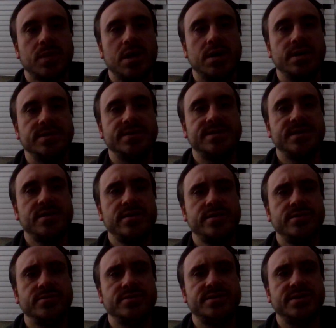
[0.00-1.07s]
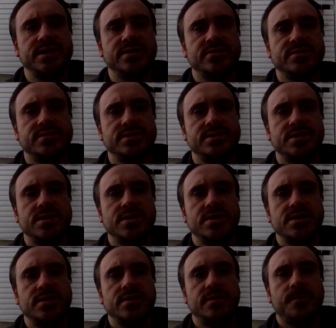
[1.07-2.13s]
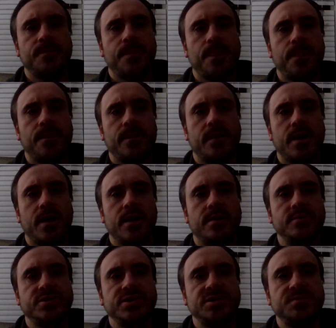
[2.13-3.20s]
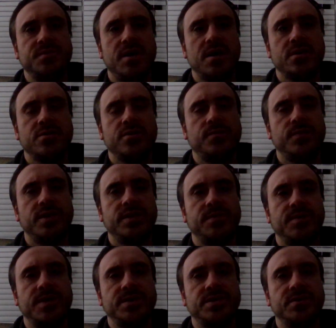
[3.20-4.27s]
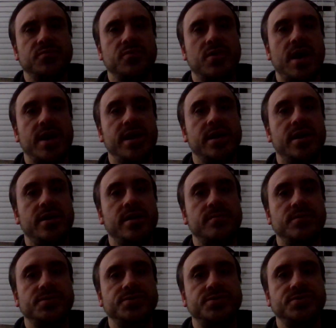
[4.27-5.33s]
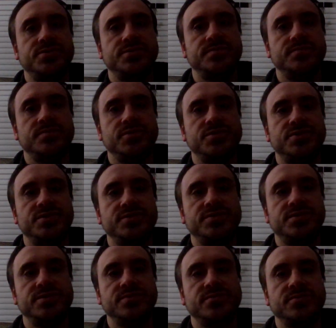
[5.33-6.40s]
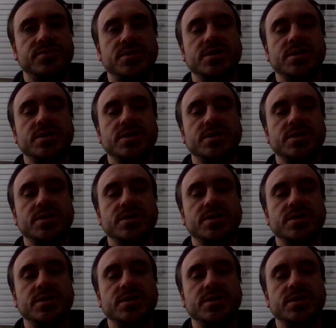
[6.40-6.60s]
On cylinder seals, Tishpak could be depicted riding on a Mushusu.